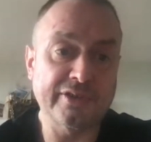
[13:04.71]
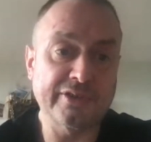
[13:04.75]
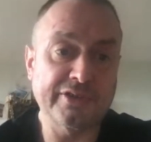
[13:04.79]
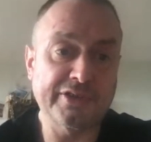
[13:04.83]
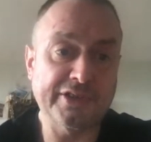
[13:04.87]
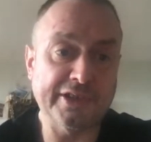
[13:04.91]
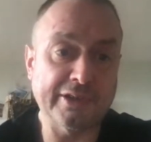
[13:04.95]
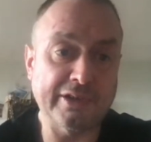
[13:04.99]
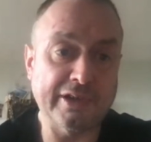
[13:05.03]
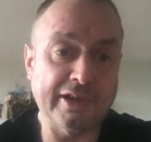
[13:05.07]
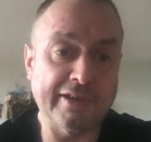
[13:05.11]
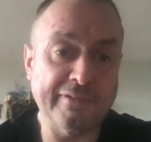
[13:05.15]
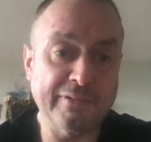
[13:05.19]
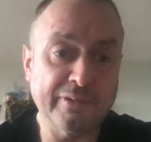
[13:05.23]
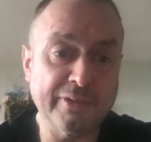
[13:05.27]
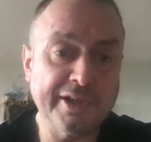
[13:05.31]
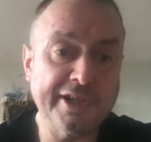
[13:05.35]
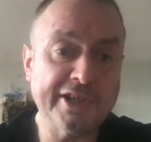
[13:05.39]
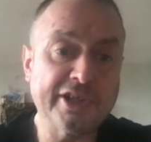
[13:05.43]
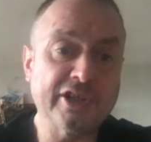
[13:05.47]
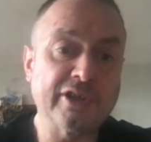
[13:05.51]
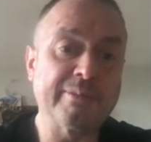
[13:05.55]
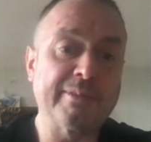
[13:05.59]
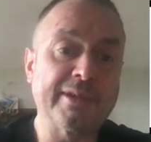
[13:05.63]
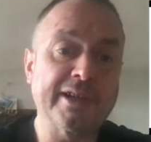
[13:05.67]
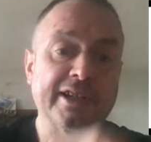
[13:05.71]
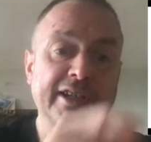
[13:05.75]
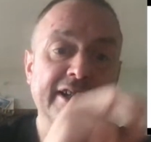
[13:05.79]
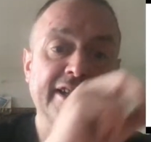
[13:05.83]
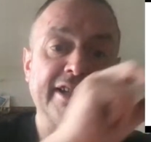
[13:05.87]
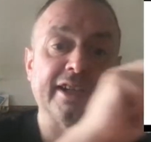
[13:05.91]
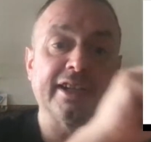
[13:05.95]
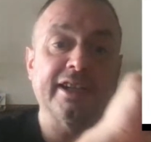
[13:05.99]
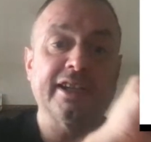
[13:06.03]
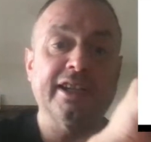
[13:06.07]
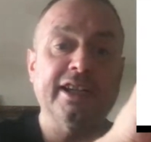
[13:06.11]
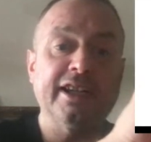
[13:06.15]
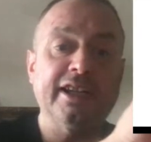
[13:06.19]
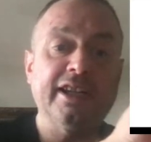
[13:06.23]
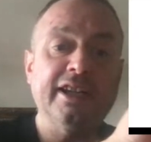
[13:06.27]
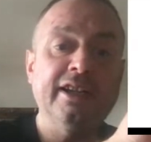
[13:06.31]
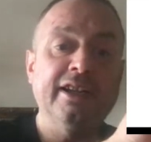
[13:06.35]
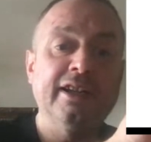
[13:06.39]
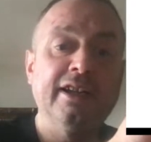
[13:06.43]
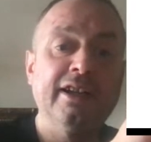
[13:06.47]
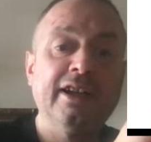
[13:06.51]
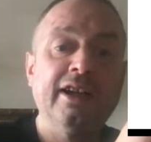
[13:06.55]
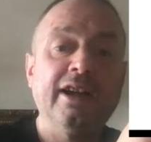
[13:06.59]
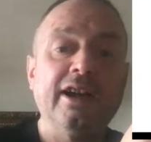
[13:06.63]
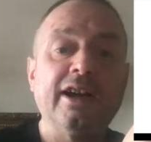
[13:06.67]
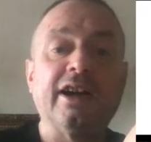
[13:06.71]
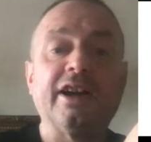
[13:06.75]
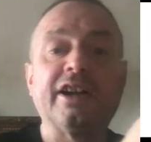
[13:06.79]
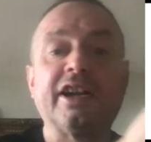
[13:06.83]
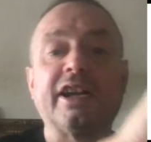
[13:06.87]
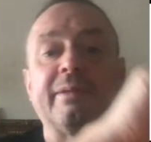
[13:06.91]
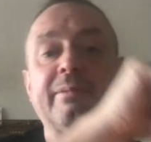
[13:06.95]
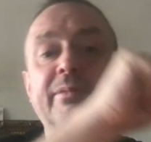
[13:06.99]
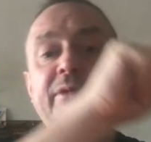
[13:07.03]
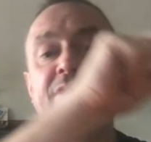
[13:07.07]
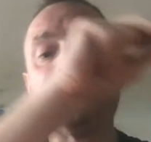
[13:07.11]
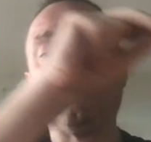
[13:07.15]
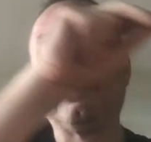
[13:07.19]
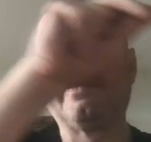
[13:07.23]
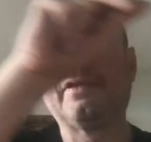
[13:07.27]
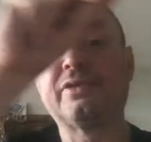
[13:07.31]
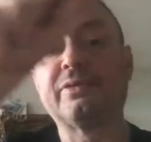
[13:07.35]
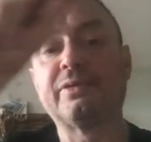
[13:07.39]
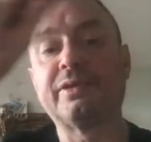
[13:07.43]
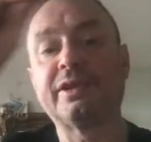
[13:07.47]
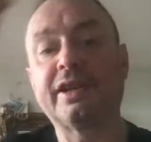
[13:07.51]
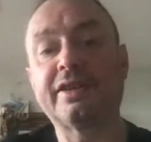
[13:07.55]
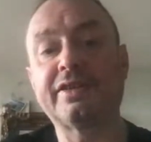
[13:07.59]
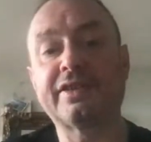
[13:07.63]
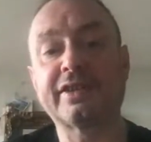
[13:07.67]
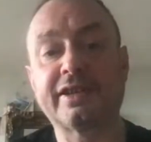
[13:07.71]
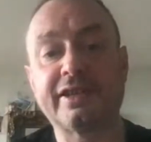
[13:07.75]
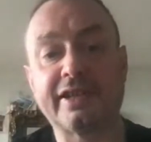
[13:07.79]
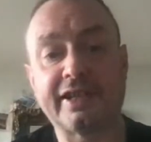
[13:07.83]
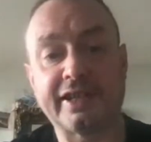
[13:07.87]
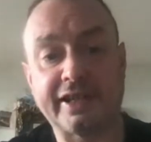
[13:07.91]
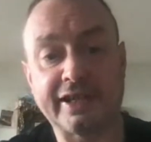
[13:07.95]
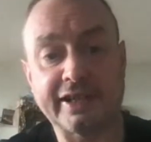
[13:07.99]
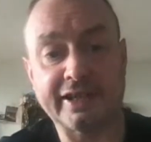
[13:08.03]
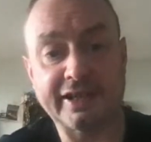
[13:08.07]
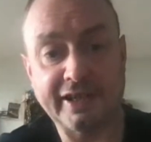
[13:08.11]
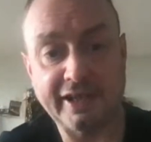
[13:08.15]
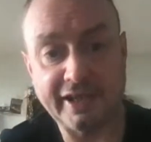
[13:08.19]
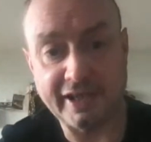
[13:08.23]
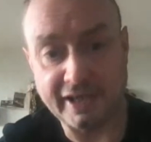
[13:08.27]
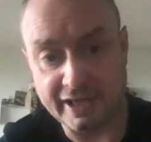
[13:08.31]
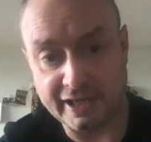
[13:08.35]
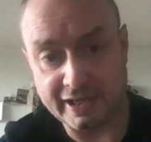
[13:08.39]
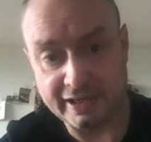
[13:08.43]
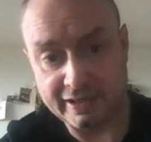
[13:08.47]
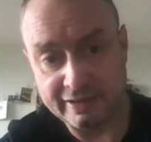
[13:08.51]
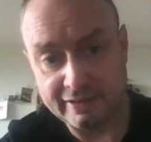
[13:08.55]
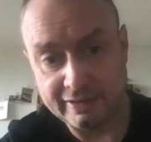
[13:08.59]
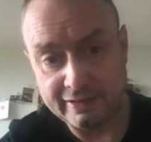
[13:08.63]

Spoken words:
So I've already got my clinic here and I move to another clinic here.